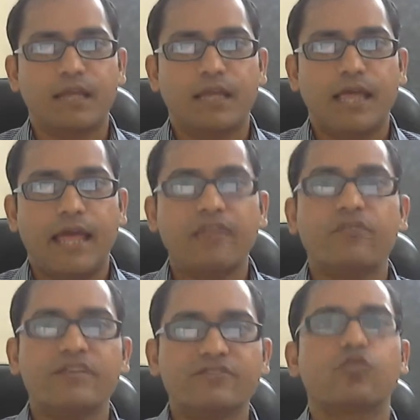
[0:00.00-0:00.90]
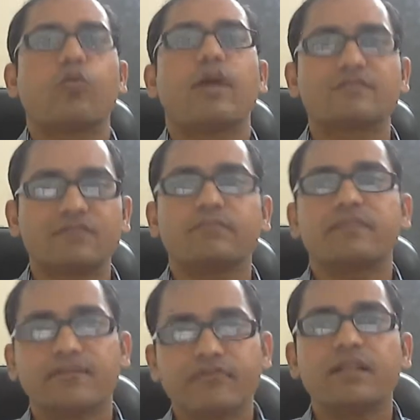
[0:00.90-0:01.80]
Anyway, so when
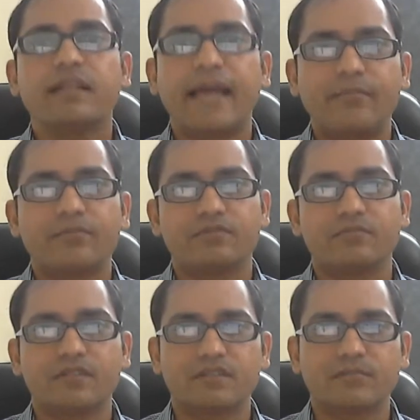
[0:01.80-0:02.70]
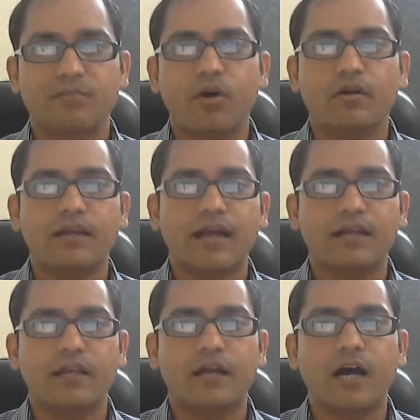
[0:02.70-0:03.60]
something will happen, something important,
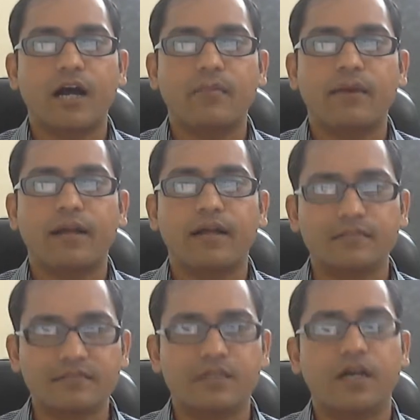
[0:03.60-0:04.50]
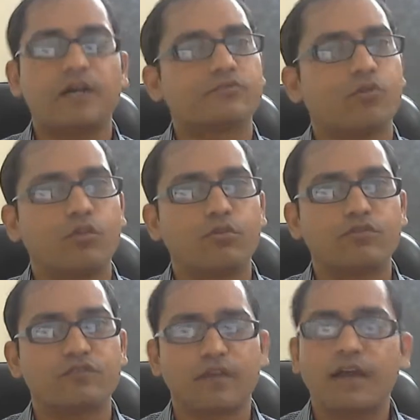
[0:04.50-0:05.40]
I'll come and I'll discuss all
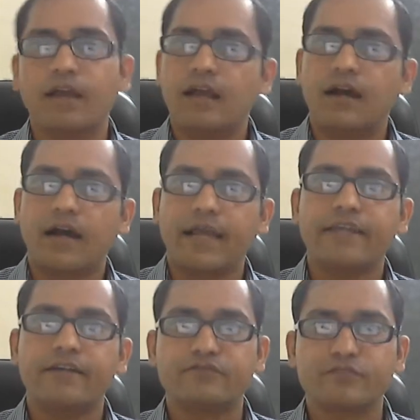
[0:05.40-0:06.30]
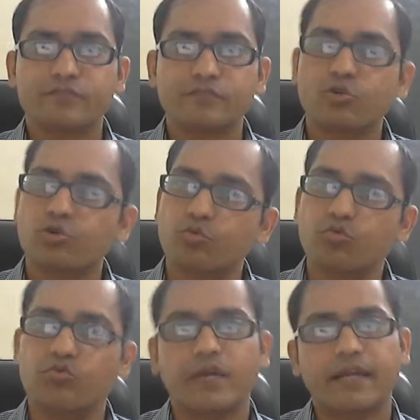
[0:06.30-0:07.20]
those ideas with you.
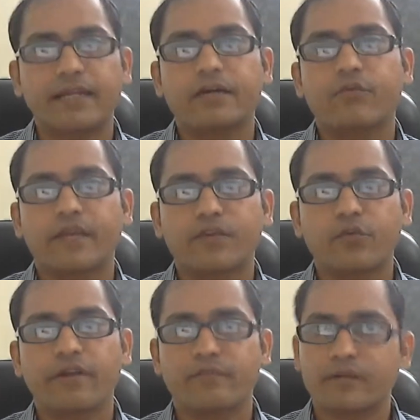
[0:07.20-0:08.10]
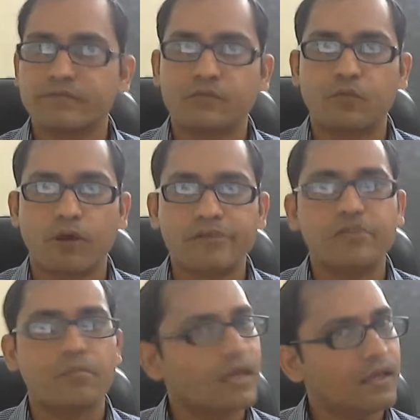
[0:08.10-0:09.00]
Right now, thank you very much for
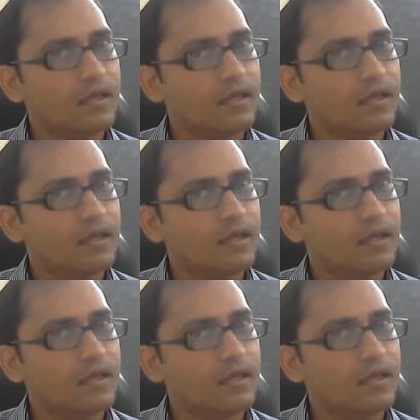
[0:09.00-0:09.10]
watching me.